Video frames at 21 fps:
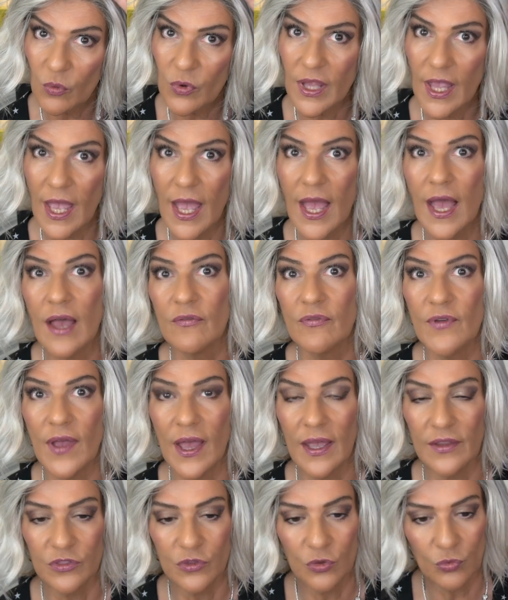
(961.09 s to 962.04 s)
we have
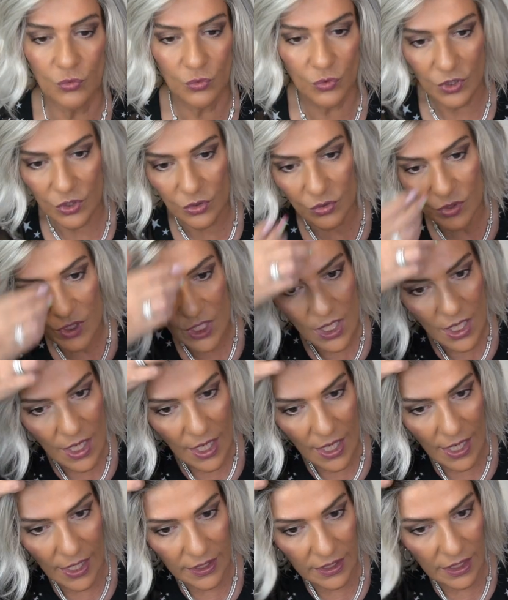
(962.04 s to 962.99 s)
at the root.
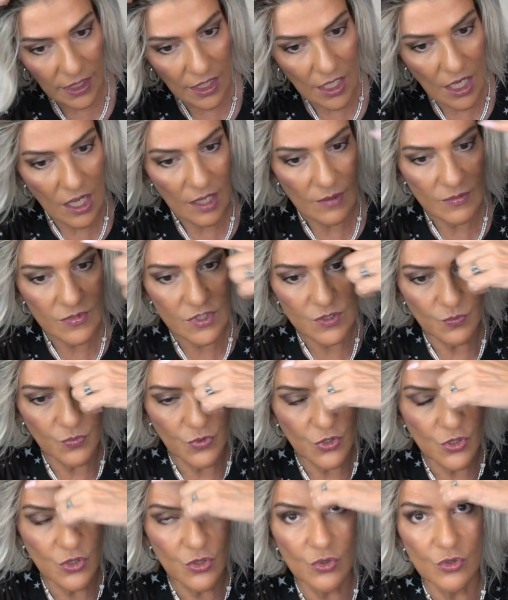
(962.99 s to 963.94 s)
And it comes
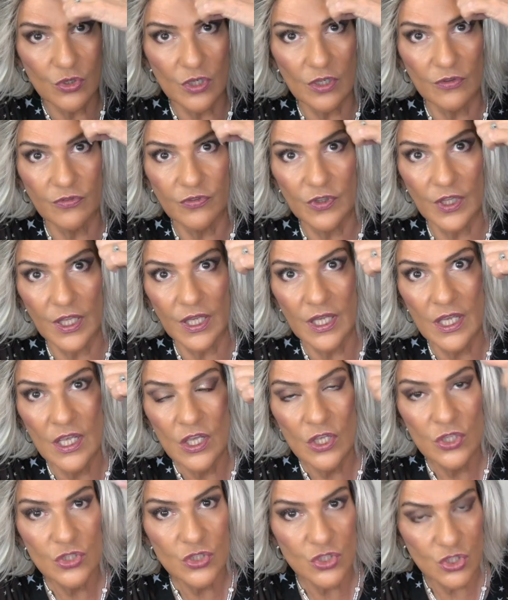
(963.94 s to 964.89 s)
beautifully
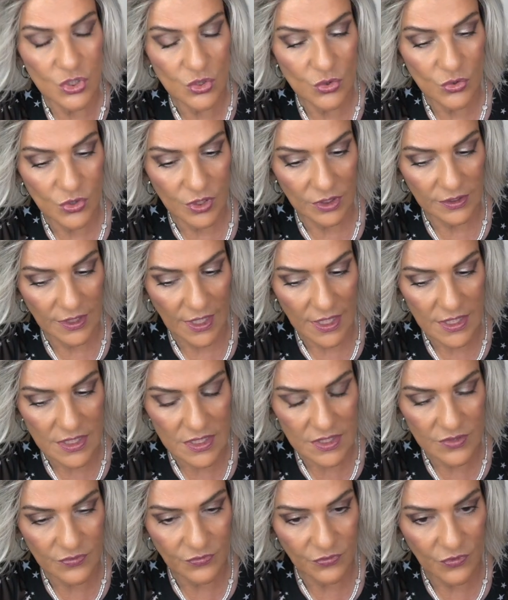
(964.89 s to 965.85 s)
to the
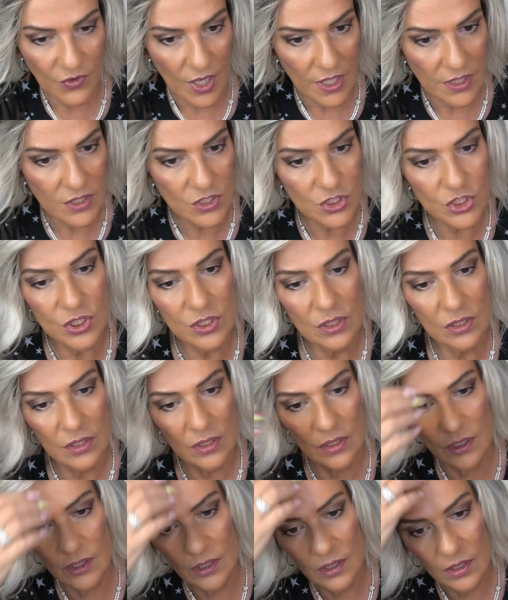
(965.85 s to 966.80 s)
lace front.
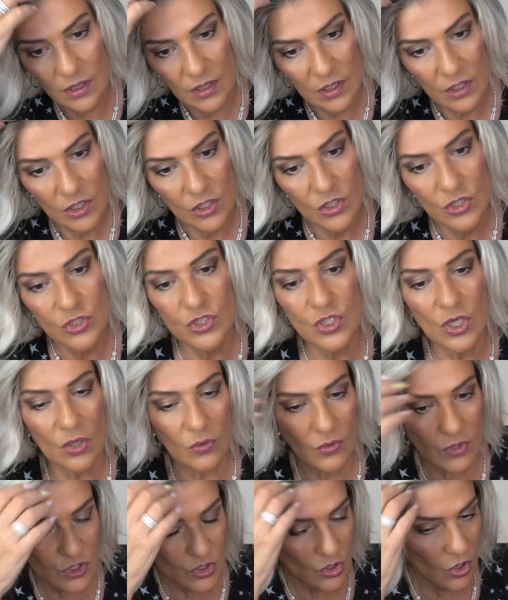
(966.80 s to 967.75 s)

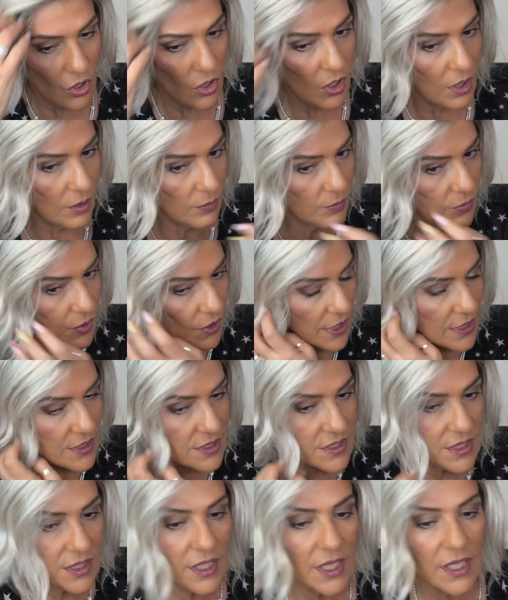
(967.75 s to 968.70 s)
So it's all
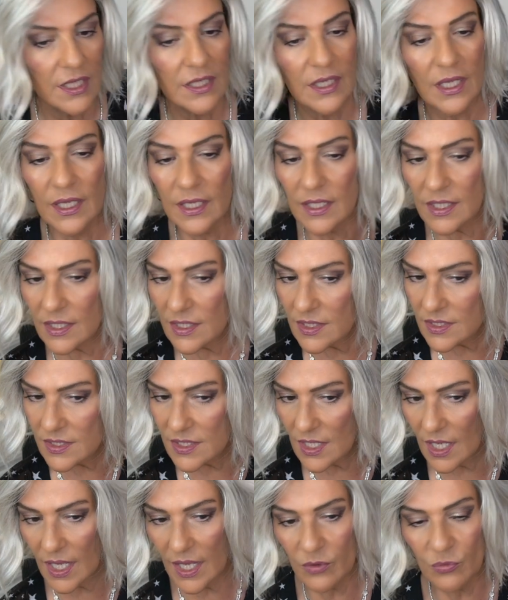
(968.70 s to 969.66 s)
blended in. It
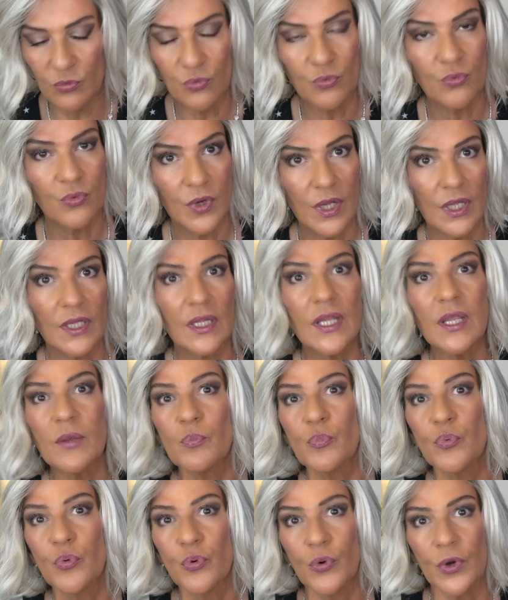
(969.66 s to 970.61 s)
is a
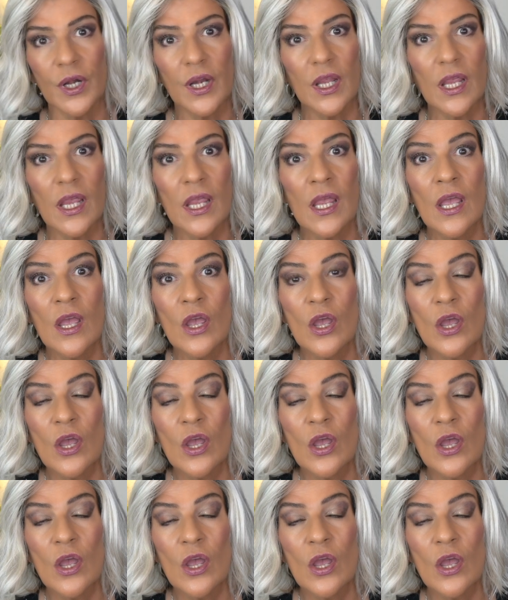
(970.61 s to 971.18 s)
really pretty